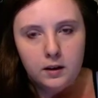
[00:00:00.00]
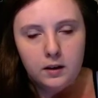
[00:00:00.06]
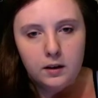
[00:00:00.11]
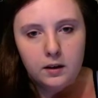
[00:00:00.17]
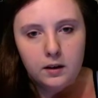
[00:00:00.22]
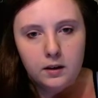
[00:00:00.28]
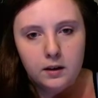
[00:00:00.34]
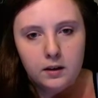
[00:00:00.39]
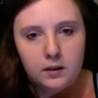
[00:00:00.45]

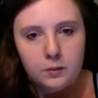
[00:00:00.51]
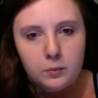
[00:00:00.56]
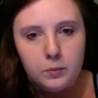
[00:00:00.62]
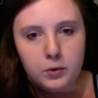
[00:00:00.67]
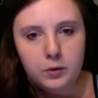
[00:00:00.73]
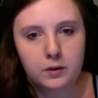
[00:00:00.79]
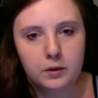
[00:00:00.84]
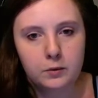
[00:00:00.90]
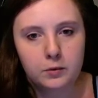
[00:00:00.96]
And
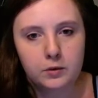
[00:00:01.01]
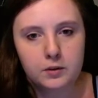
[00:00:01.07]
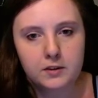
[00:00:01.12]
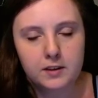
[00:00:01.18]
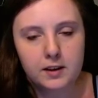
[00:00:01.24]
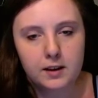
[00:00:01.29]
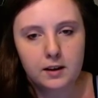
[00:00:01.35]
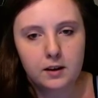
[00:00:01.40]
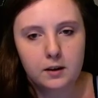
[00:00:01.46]
put them for
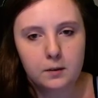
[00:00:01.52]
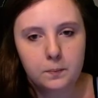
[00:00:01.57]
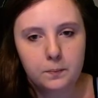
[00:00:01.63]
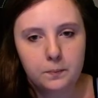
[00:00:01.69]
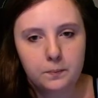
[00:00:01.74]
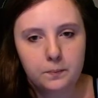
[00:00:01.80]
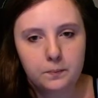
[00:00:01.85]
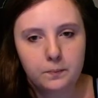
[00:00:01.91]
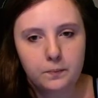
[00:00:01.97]
sale.
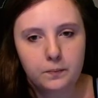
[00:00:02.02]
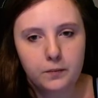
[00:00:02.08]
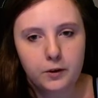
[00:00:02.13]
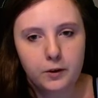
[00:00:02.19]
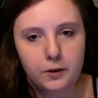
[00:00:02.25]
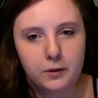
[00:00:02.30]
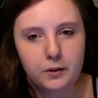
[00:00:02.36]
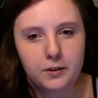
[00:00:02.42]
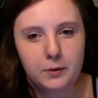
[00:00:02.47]

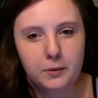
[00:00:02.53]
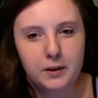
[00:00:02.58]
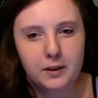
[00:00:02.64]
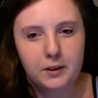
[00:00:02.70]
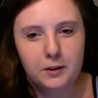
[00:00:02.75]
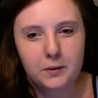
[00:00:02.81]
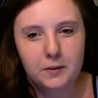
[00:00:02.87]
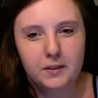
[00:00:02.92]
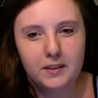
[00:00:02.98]
No, not the
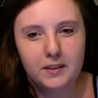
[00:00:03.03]
window.